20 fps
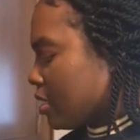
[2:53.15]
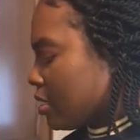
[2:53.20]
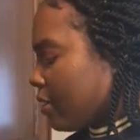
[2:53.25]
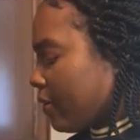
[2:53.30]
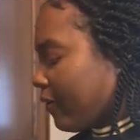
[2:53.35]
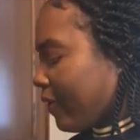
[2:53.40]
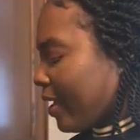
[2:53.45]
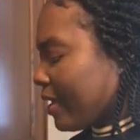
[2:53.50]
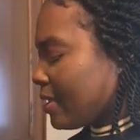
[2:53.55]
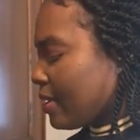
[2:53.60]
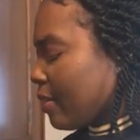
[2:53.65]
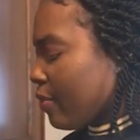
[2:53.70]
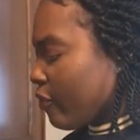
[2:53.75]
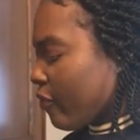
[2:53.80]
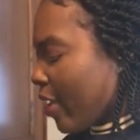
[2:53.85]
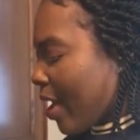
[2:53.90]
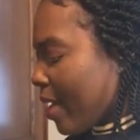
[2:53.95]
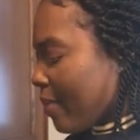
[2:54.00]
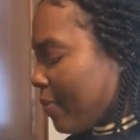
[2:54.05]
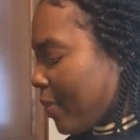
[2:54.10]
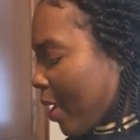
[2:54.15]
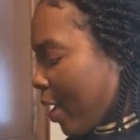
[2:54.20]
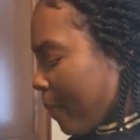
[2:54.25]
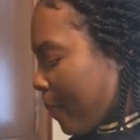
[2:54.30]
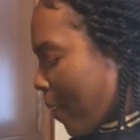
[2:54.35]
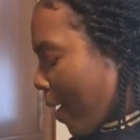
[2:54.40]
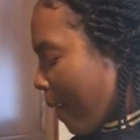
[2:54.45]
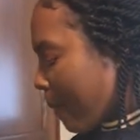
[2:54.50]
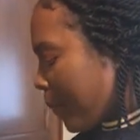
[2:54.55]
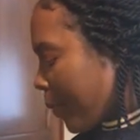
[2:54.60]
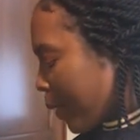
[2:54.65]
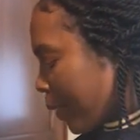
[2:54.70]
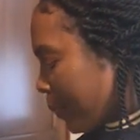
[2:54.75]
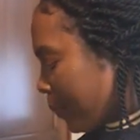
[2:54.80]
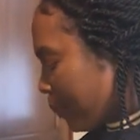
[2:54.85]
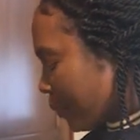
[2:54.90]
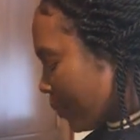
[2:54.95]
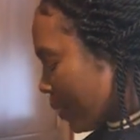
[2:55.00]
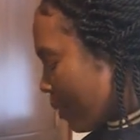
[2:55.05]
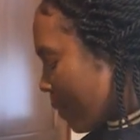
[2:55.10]
So we've got some red bell pepper,
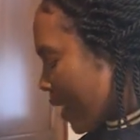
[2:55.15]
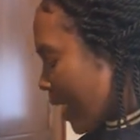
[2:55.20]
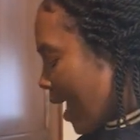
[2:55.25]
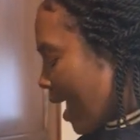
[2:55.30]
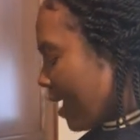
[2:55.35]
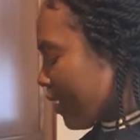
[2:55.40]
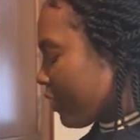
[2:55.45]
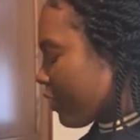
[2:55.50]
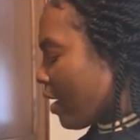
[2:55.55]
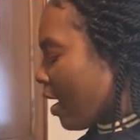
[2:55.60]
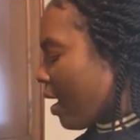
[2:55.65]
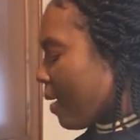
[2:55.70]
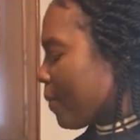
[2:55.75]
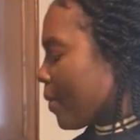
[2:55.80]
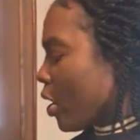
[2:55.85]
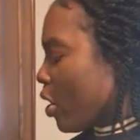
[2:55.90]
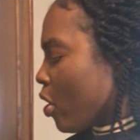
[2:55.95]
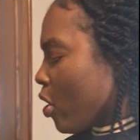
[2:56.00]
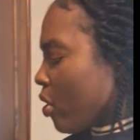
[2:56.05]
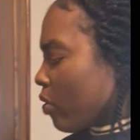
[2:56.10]
about an 1/8 cup.